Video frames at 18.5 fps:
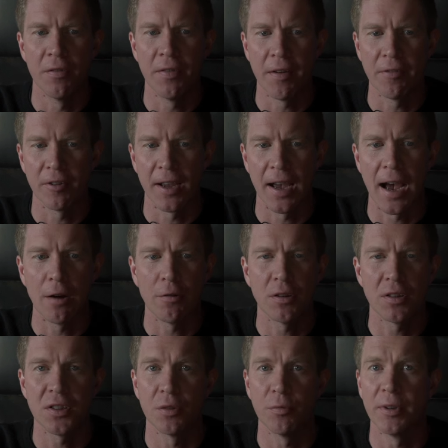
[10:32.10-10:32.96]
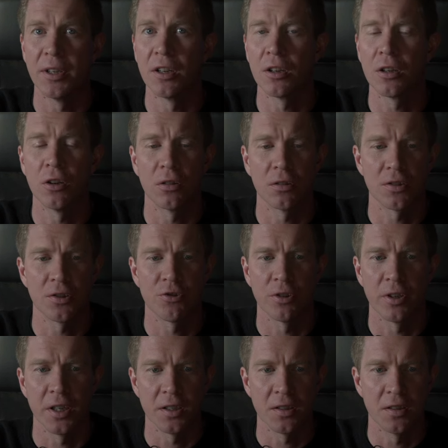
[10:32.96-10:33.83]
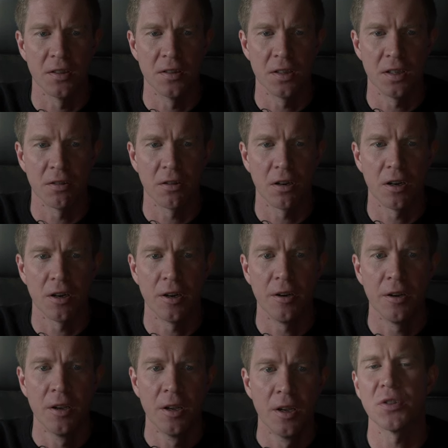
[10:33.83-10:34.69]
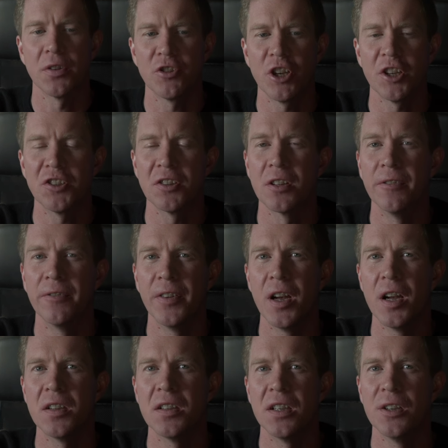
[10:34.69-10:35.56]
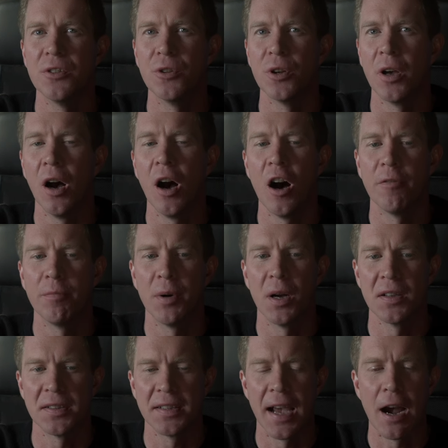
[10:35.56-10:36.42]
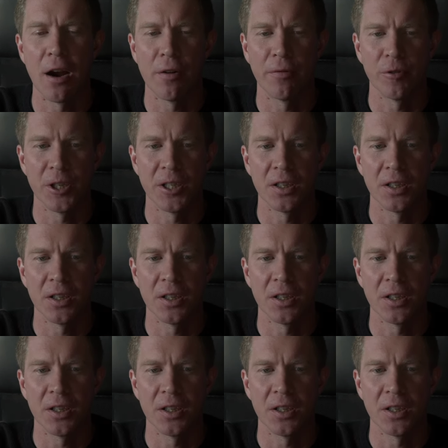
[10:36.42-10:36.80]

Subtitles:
of every hour, so when the clock strikes the 0, so I change it to 30, it'll do it half past the hour every